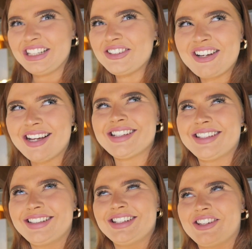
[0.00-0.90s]
You guys
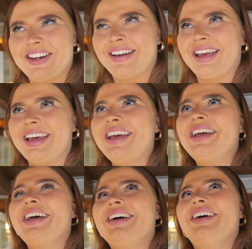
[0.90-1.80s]
literally don't care.
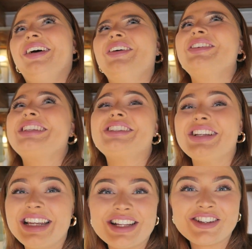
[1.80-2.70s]

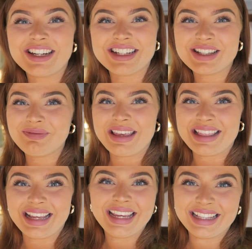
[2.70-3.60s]
Literally just me
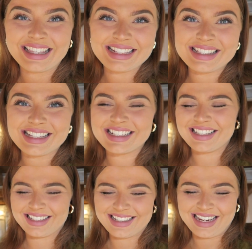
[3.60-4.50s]
thinking this is
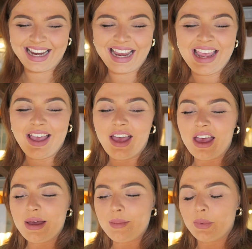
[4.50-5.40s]
exciting.
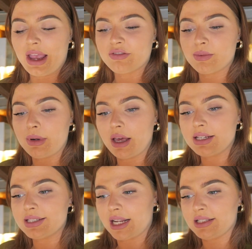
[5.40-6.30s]
We have some
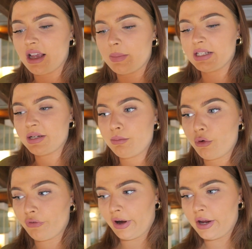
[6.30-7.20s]
light stands coming
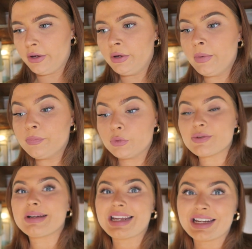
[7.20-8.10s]
tomorrow,
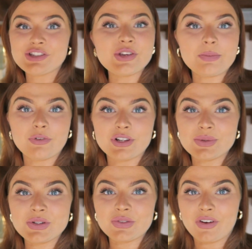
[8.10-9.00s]
which my dad has shipped for us,
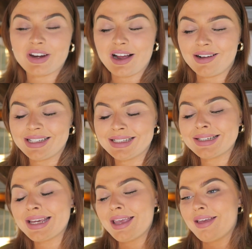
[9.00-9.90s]
which is very
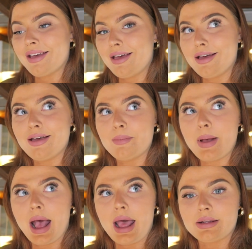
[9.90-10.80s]
kind.
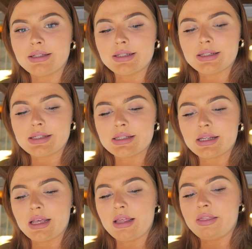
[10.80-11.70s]
And
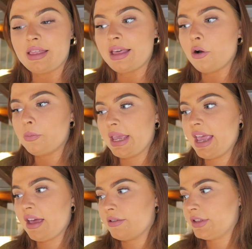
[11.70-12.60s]
then that will be
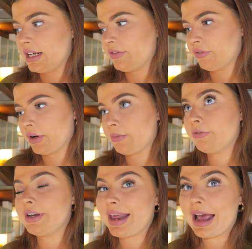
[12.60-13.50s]
it for the living room
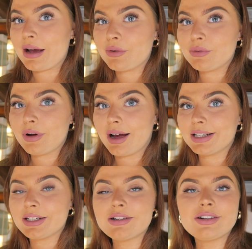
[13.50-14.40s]
for now.
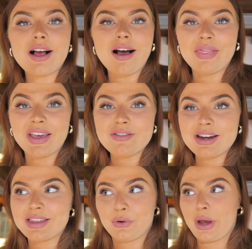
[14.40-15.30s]
I can't think of
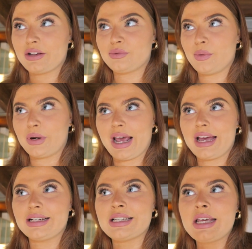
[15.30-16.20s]
anything else we want to
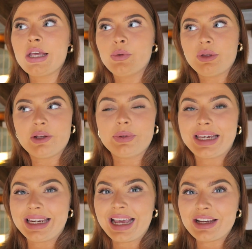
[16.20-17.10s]
add. We're
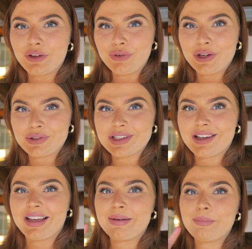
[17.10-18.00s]
going to get a new neon
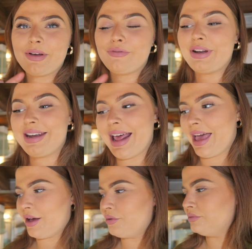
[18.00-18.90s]
sign, but for
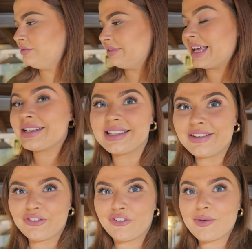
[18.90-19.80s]
now, that's the
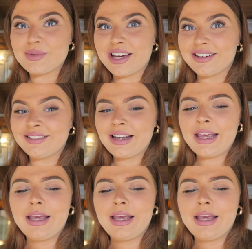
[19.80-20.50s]
living room done.